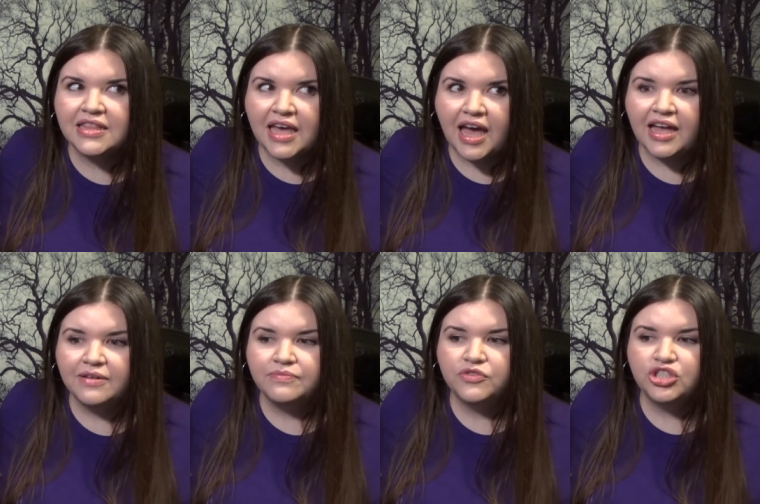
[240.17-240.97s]
that
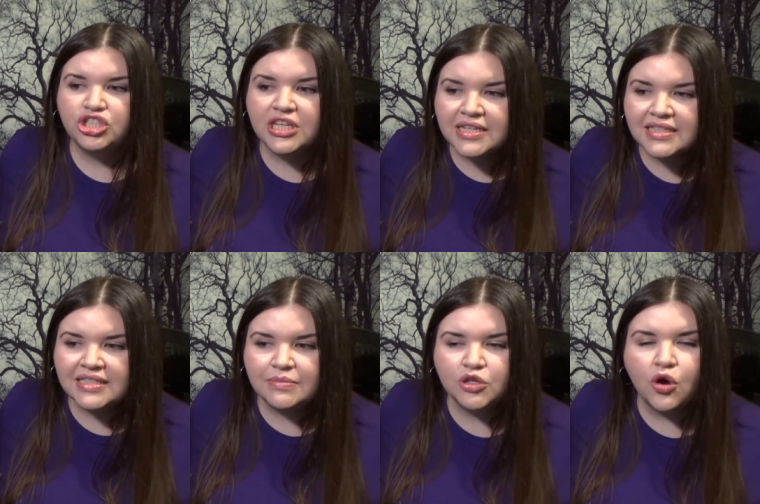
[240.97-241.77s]
she doesn't
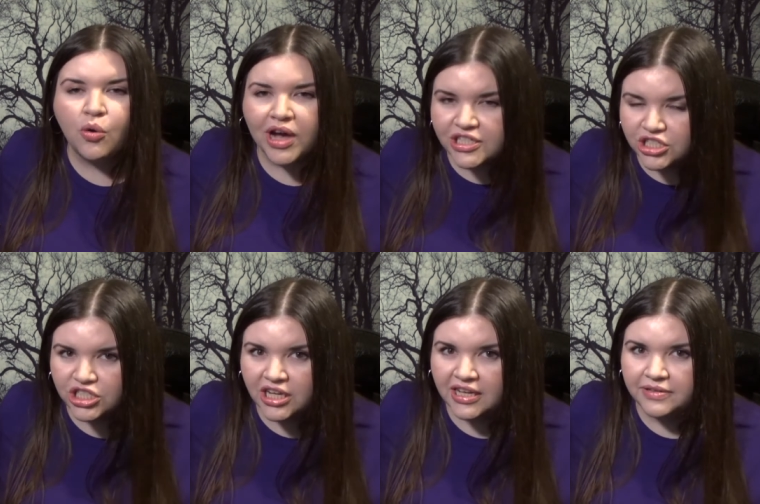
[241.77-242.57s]
seem to
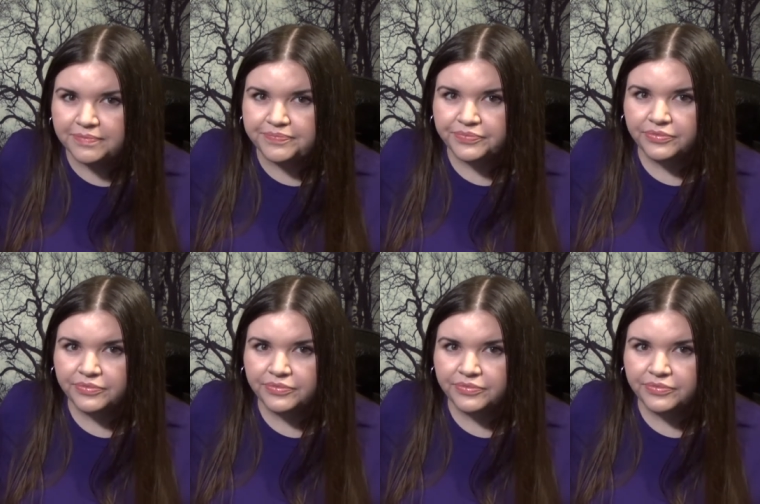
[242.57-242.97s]
question